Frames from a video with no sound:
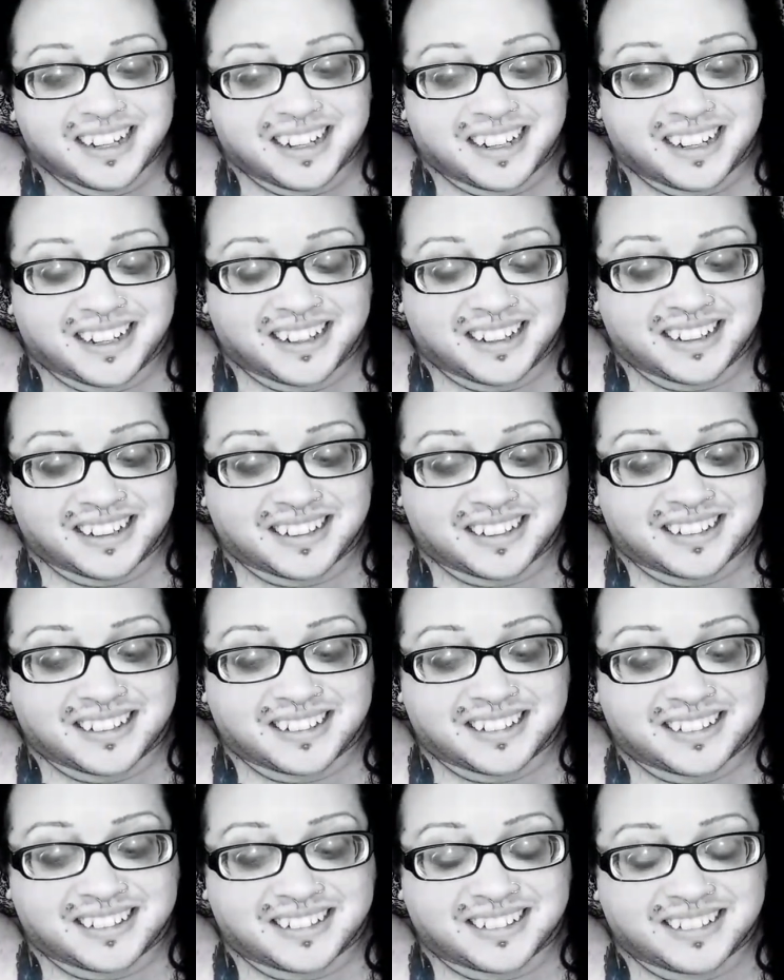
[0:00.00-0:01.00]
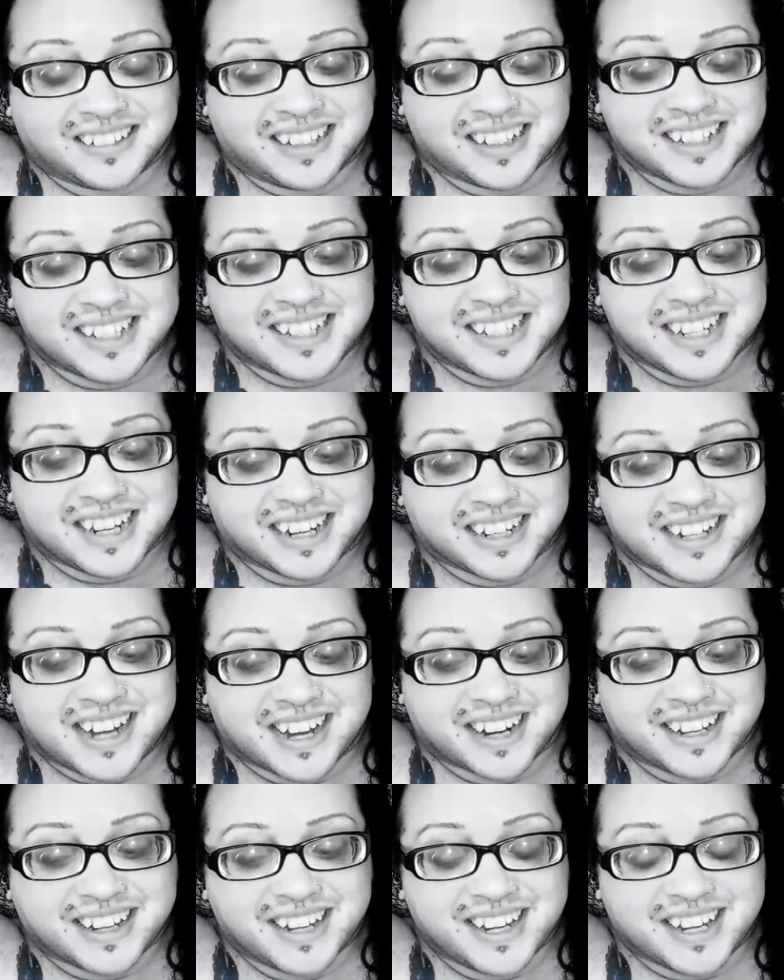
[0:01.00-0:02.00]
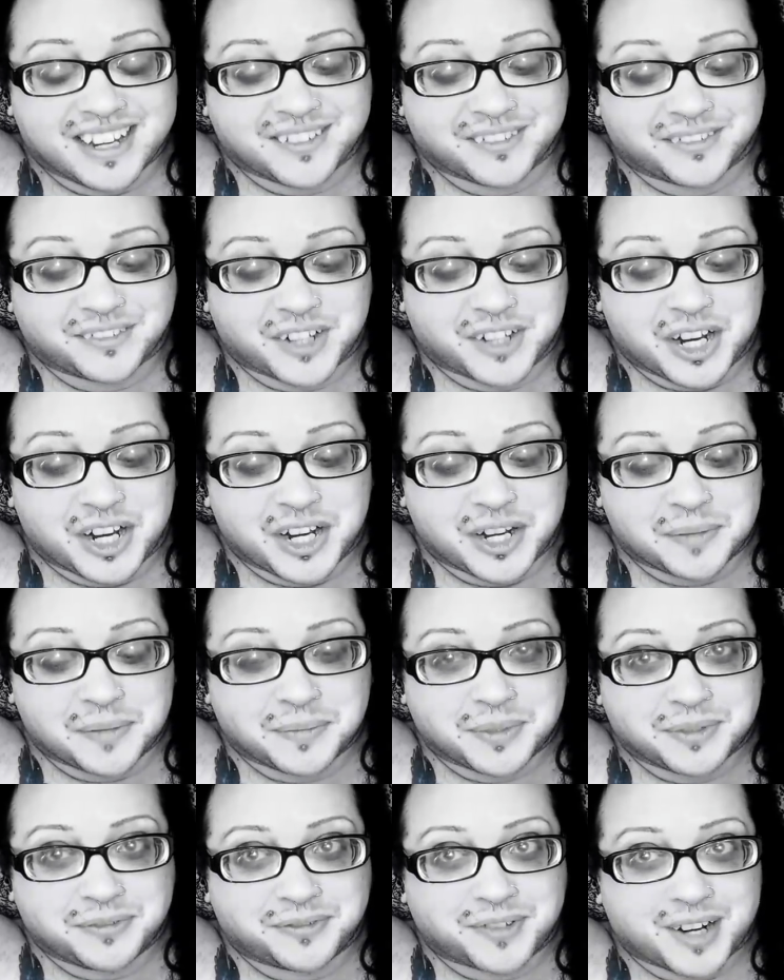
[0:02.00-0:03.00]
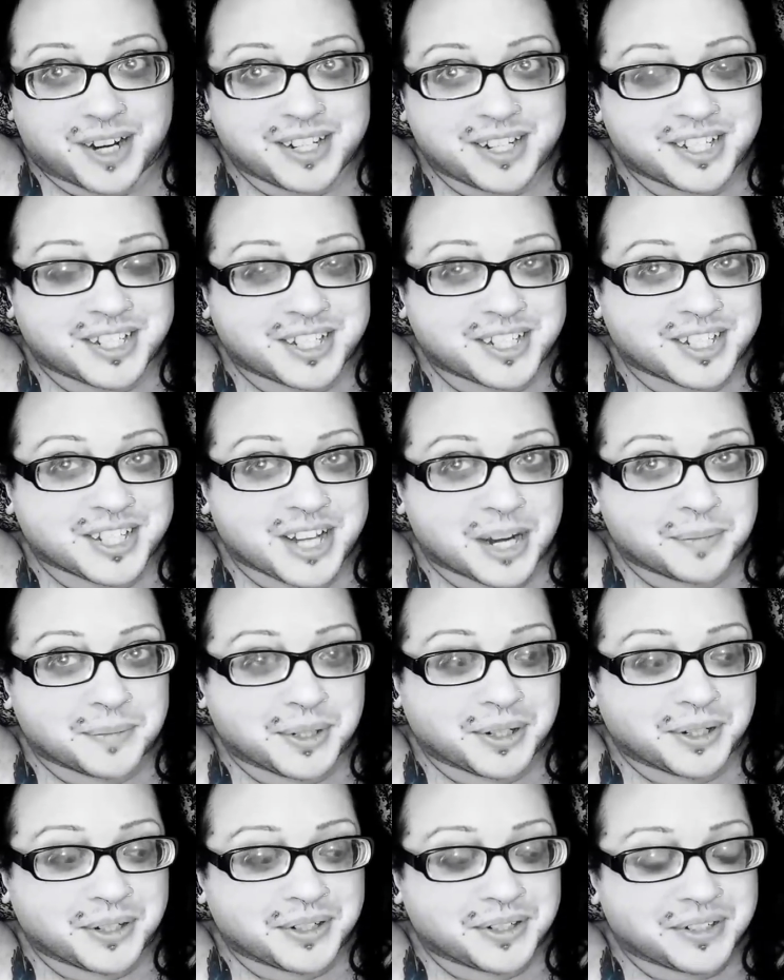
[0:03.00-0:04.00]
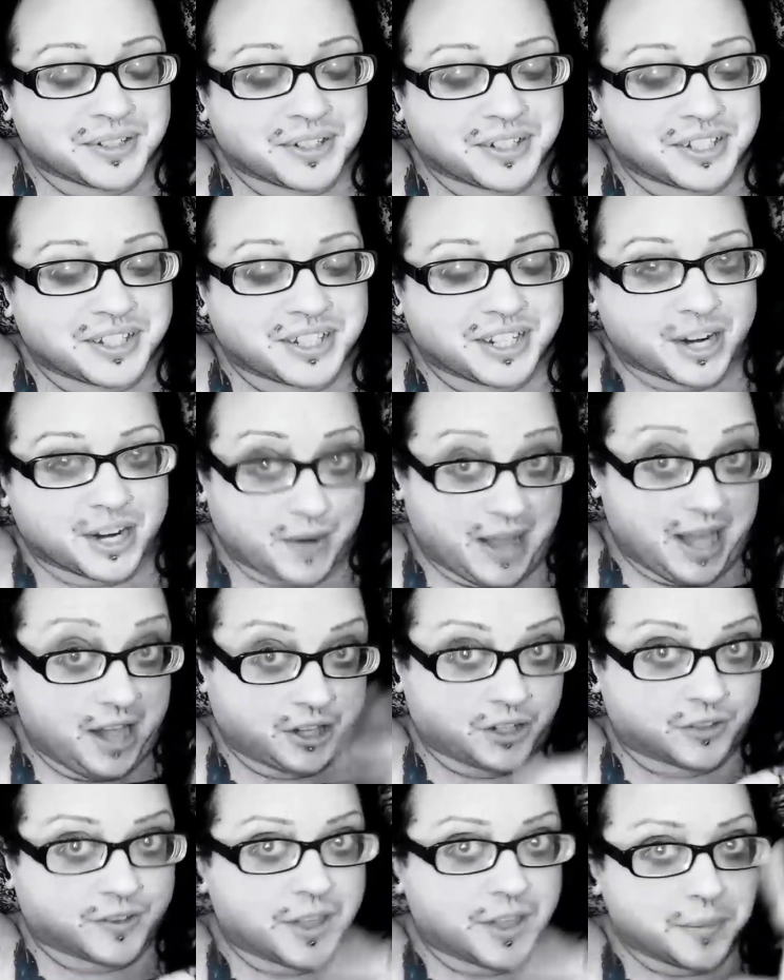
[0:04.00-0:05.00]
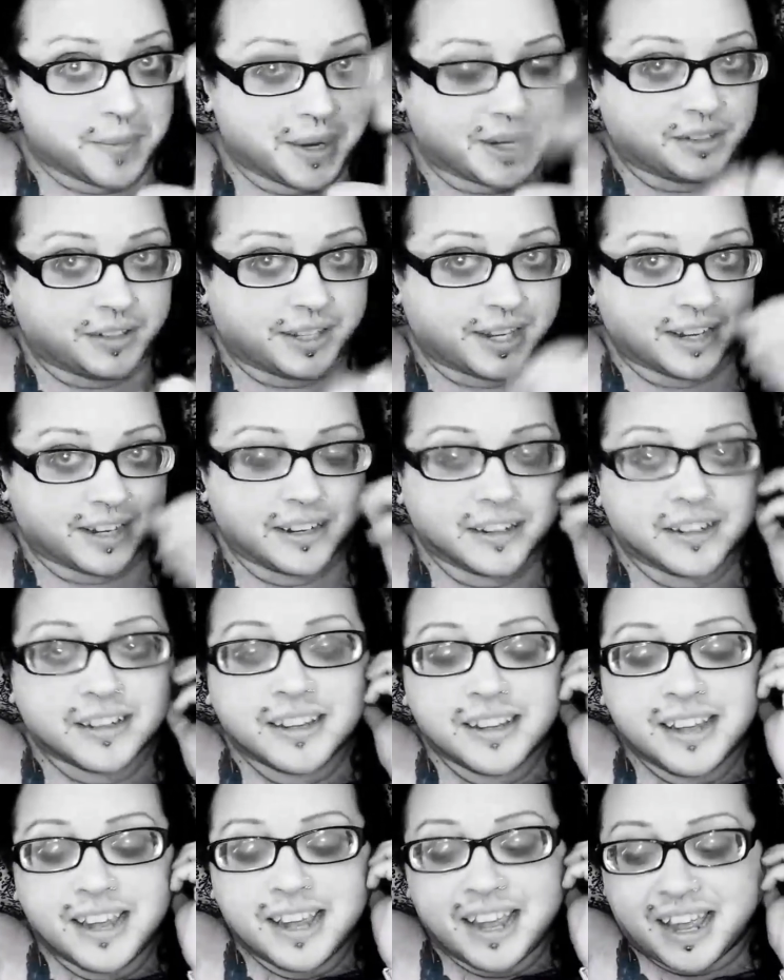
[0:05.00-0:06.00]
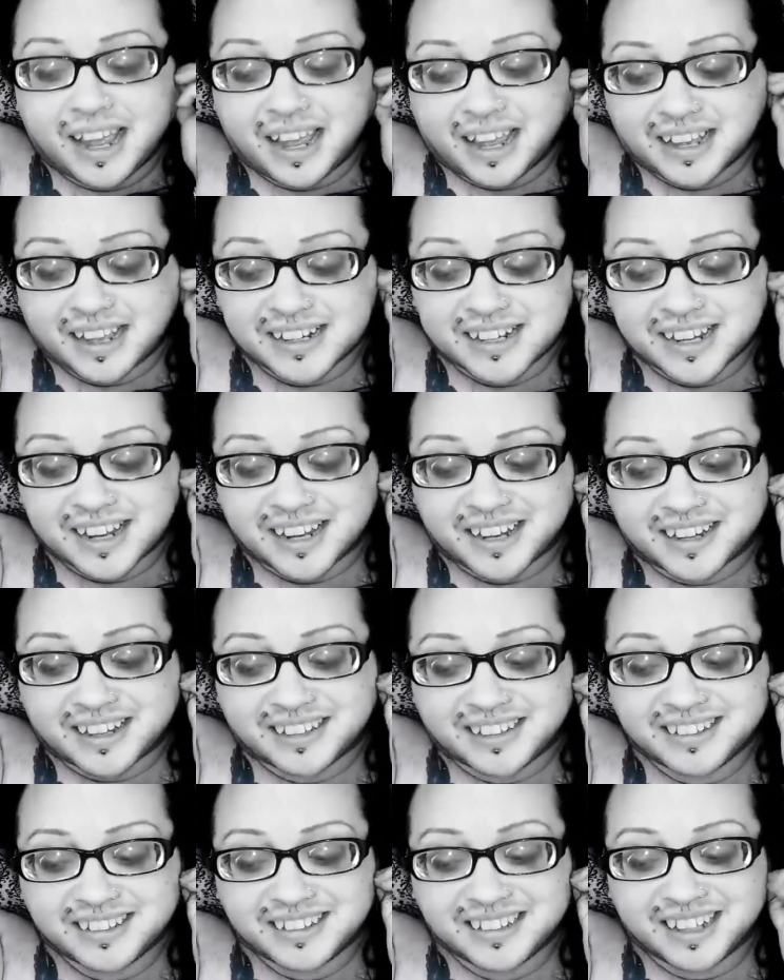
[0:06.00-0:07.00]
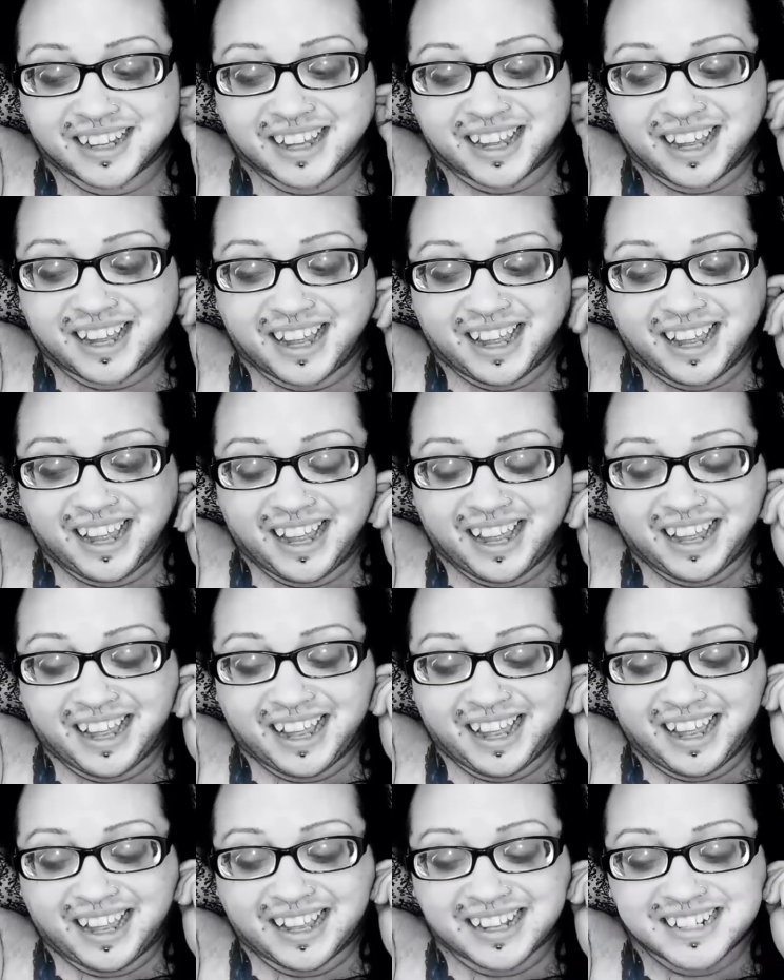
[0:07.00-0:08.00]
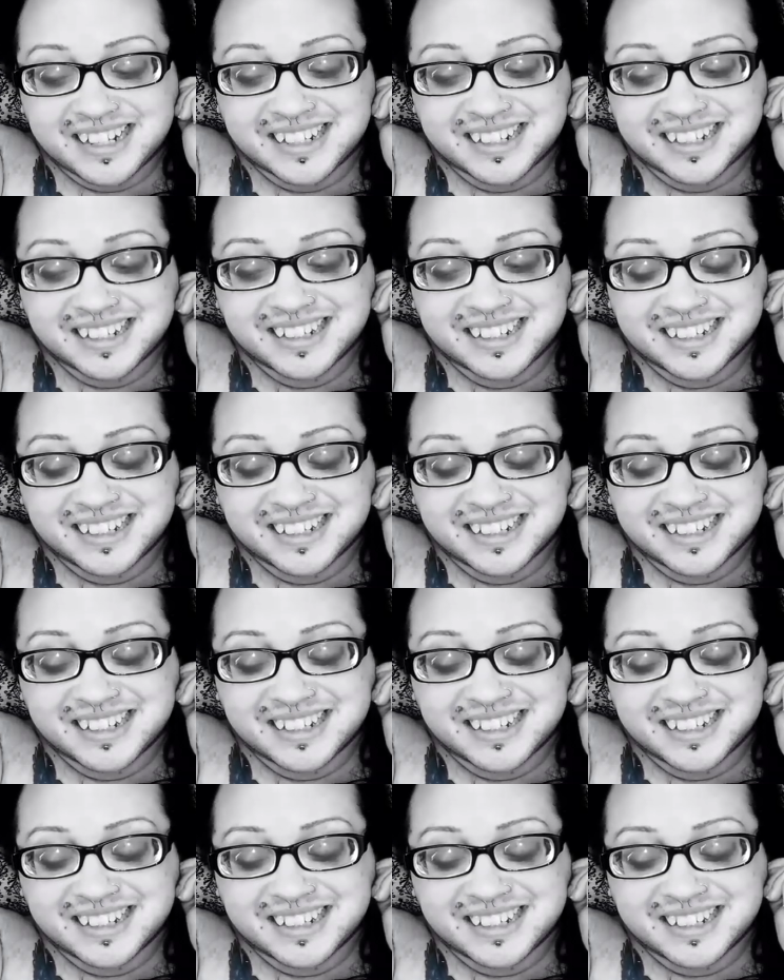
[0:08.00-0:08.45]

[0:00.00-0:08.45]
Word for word: uh, let's see, I got a hit from Fright Summers, you know, algorithmically. And, uh, and,